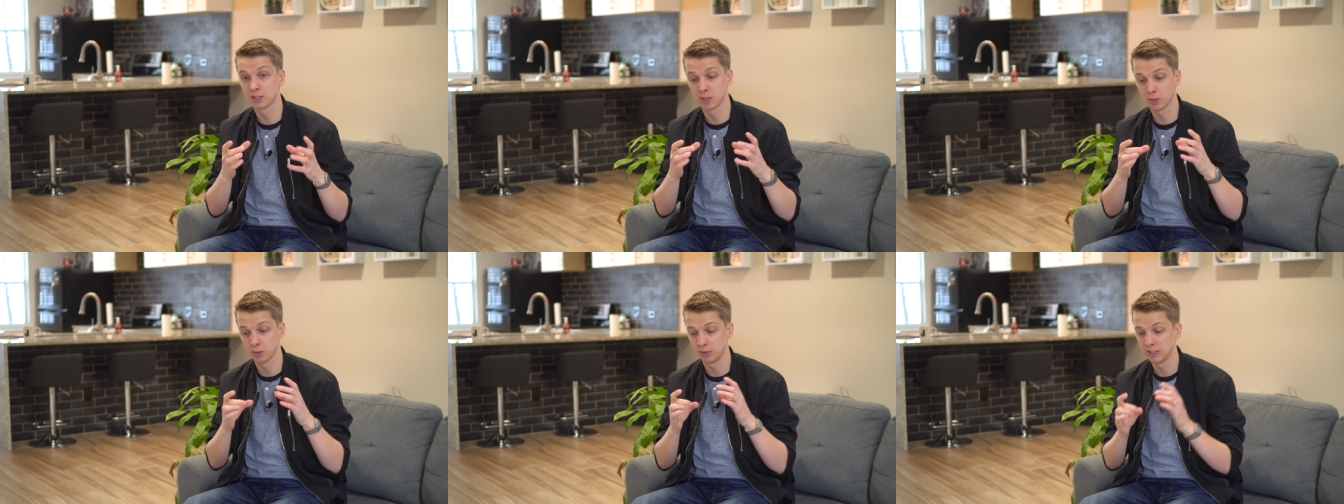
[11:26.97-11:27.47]

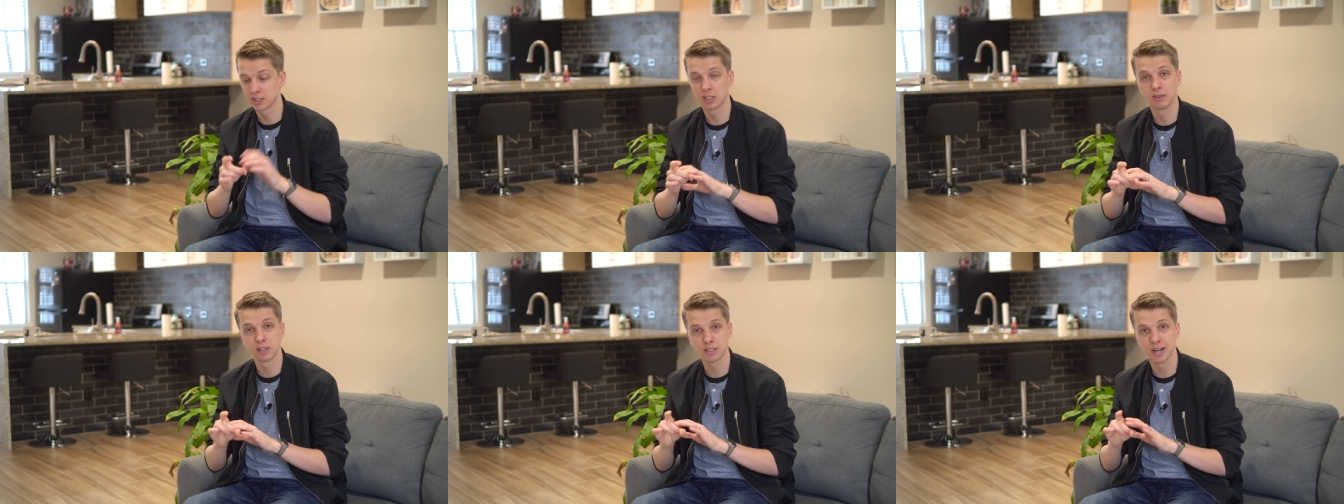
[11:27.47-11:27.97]
So
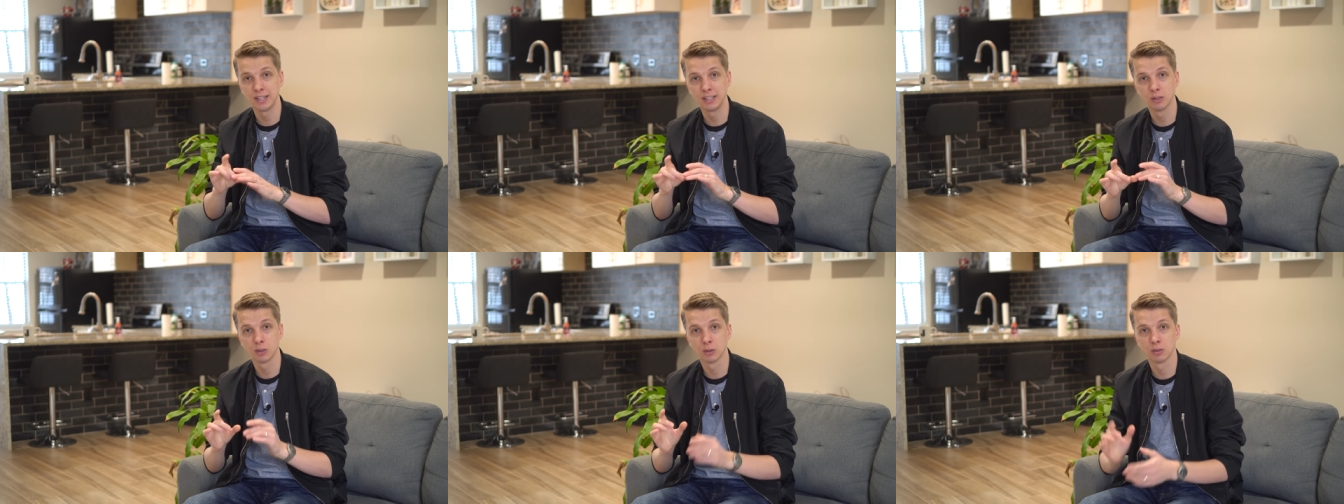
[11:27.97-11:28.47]
instead of the
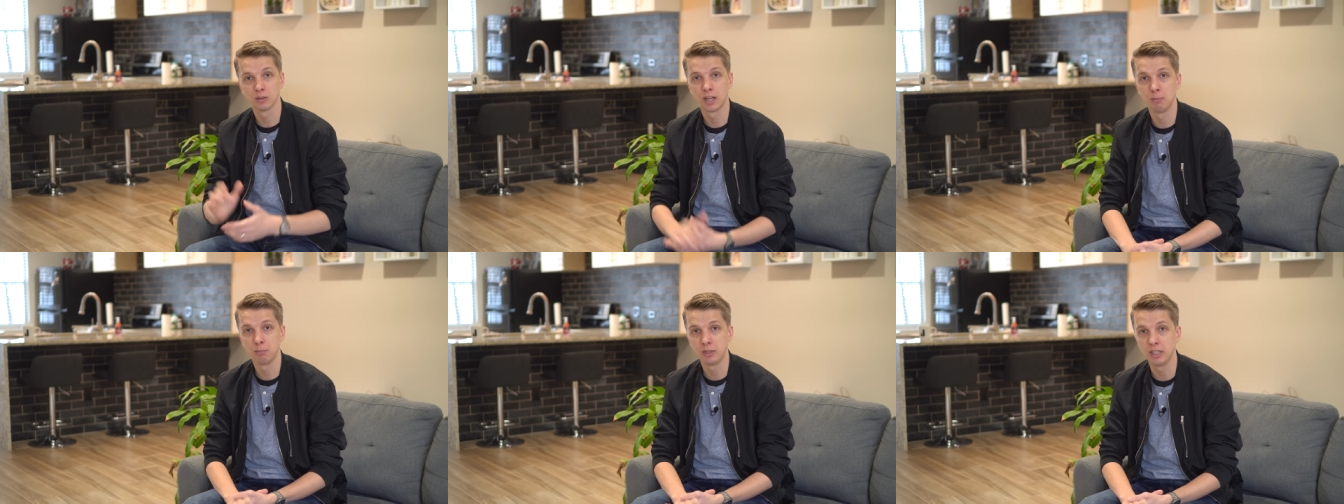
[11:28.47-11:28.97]
tiny little
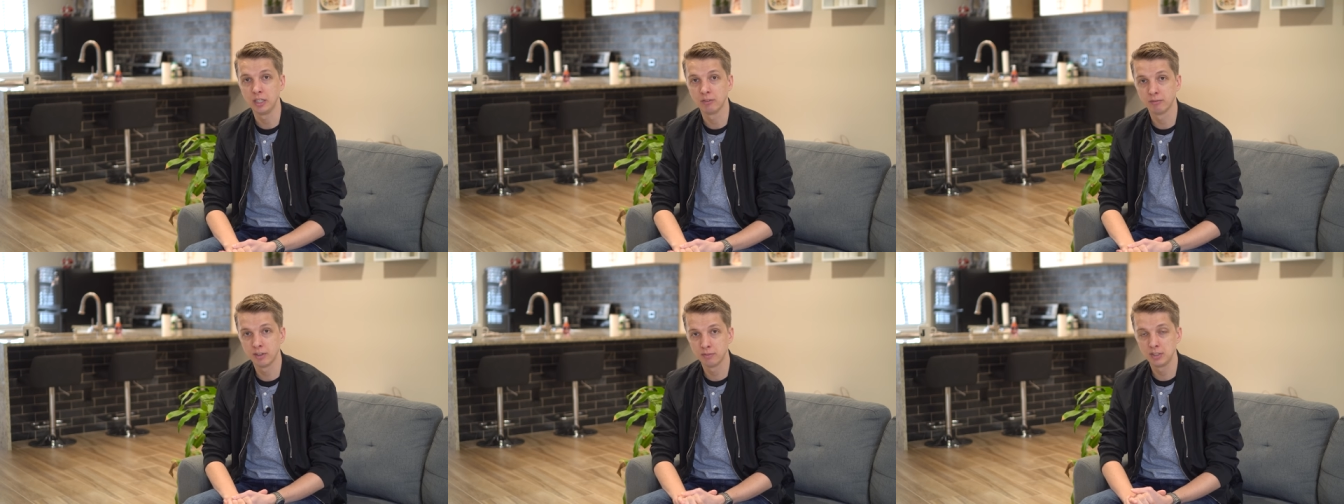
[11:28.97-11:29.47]

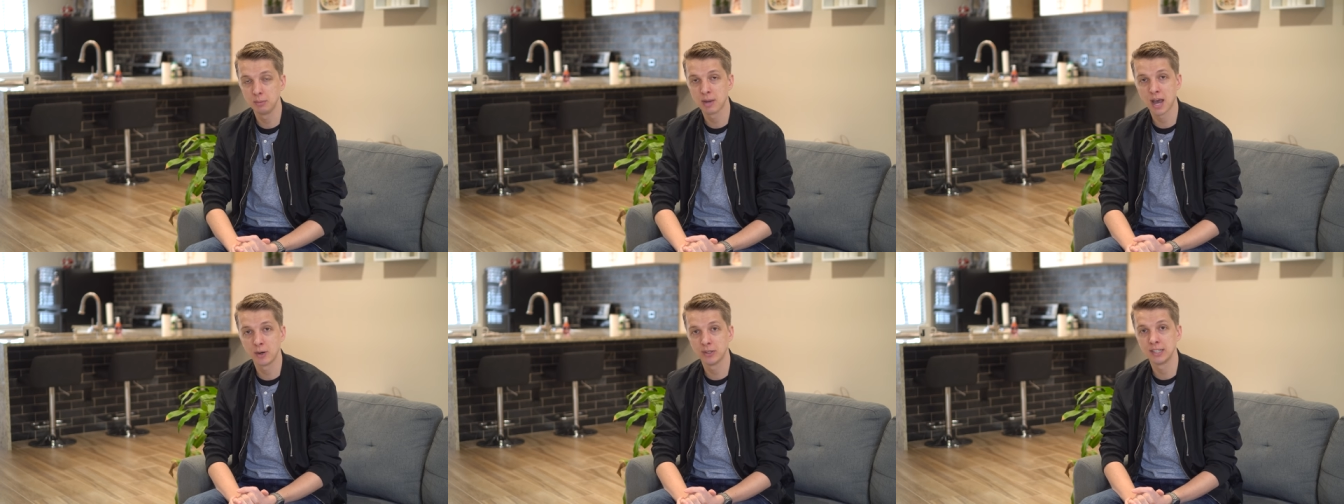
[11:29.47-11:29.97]
NP50
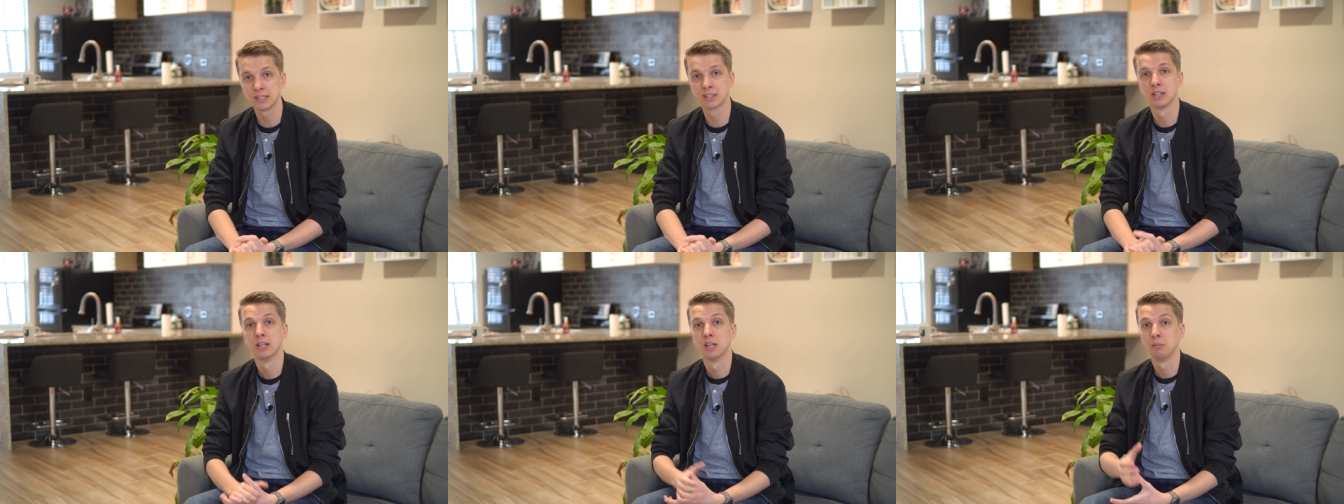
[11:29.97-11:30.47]

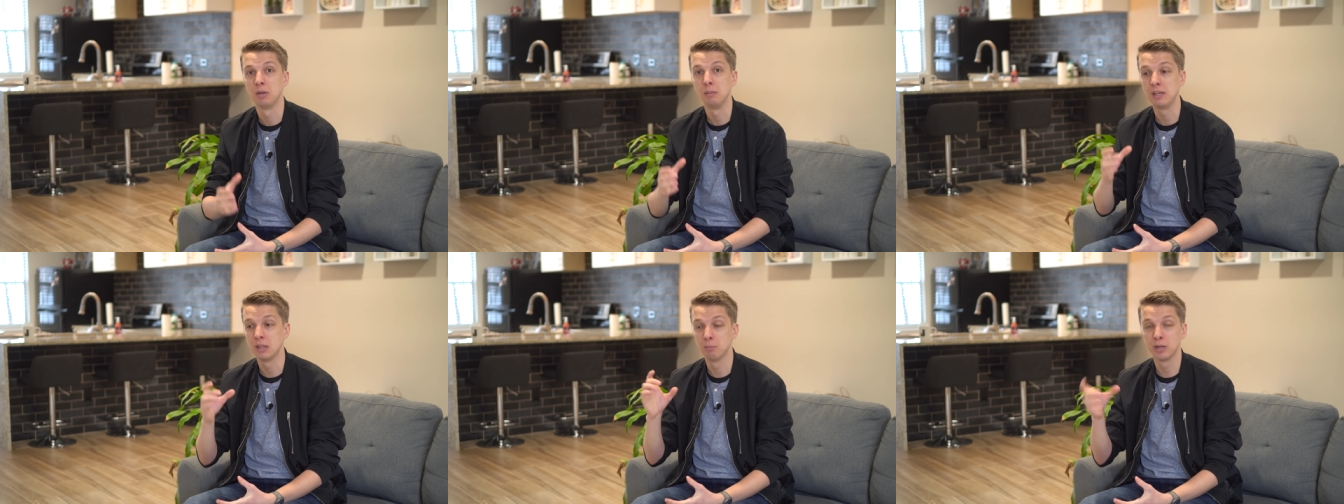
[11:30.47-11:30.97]
batteries,
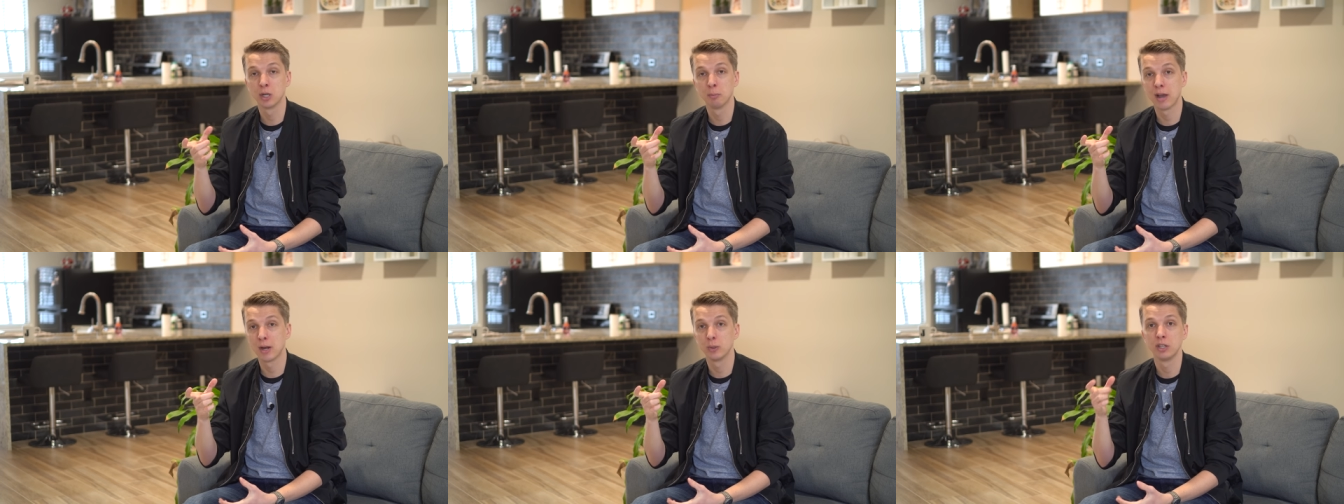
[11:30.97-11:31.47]
maybe the bigger
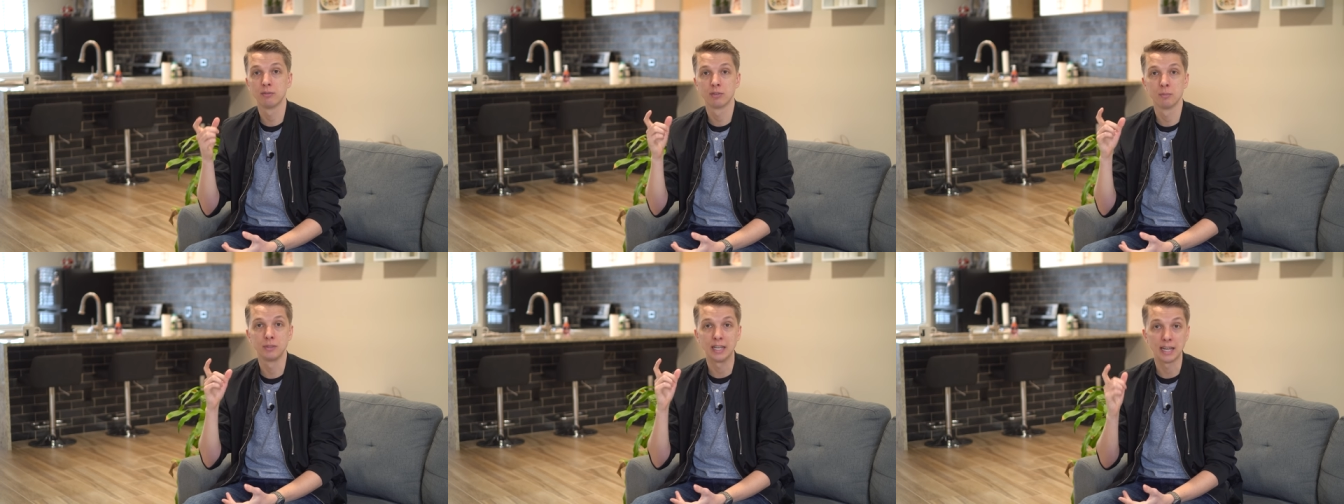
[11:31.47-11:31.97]
battery
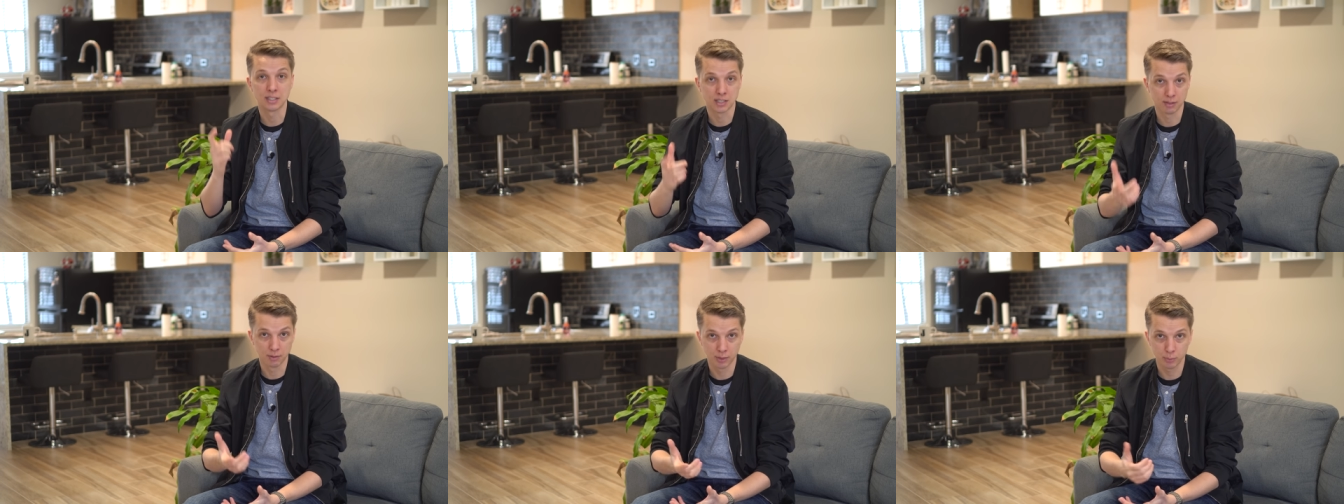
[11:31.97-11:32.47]
from the
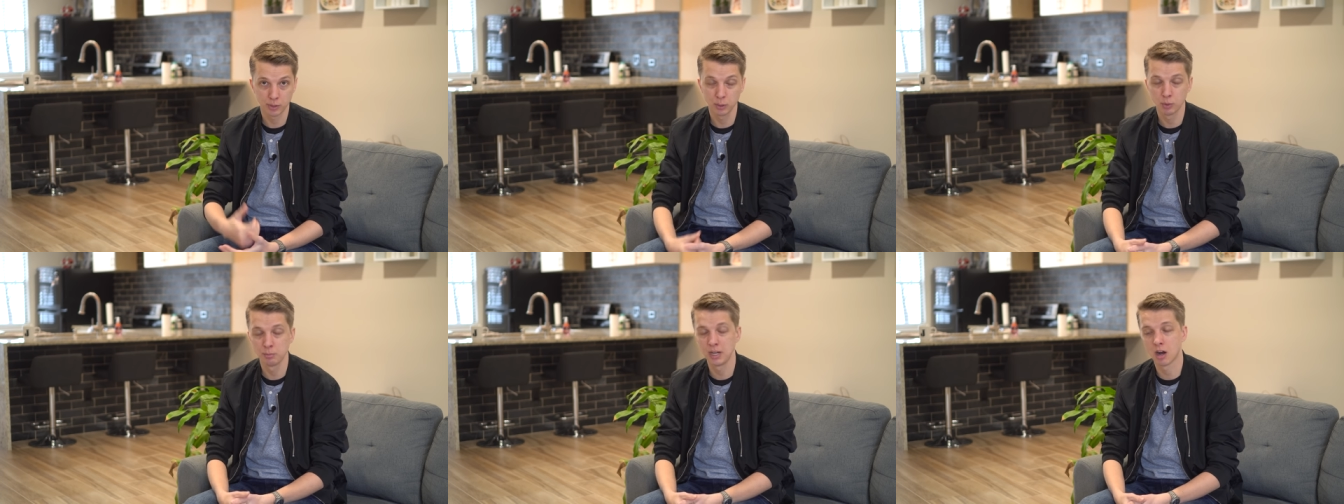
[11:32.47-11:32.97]
A7 III
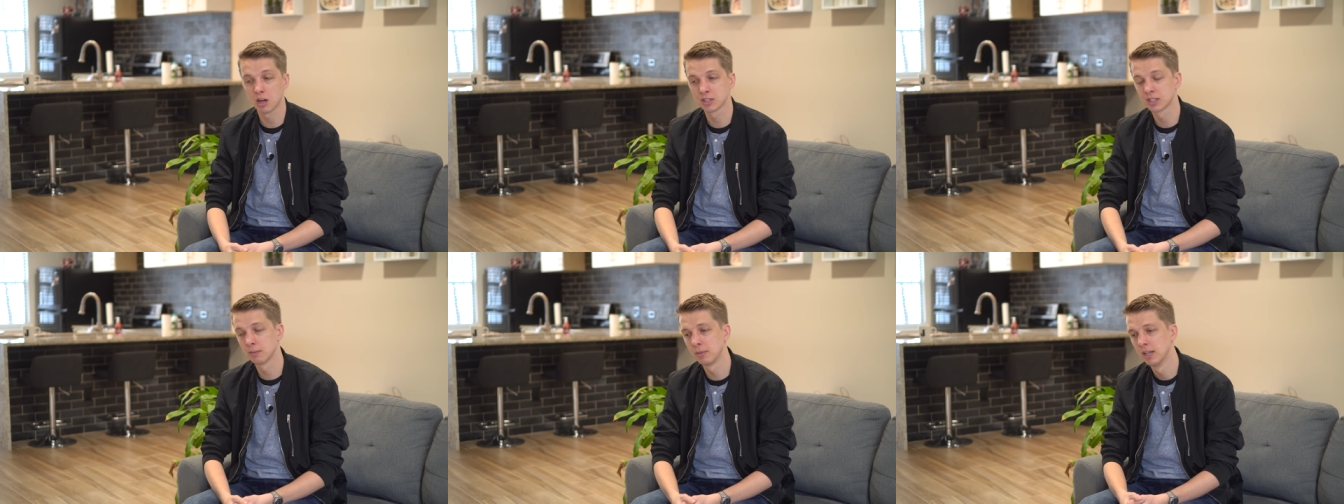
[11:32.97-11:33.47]
would be
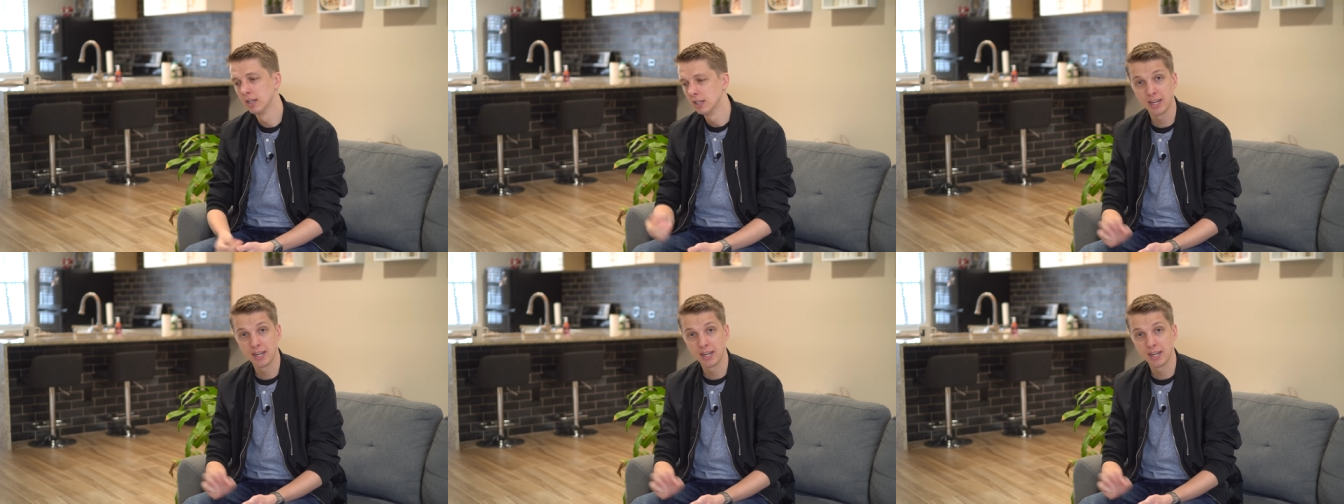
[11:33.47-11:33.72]
awesome.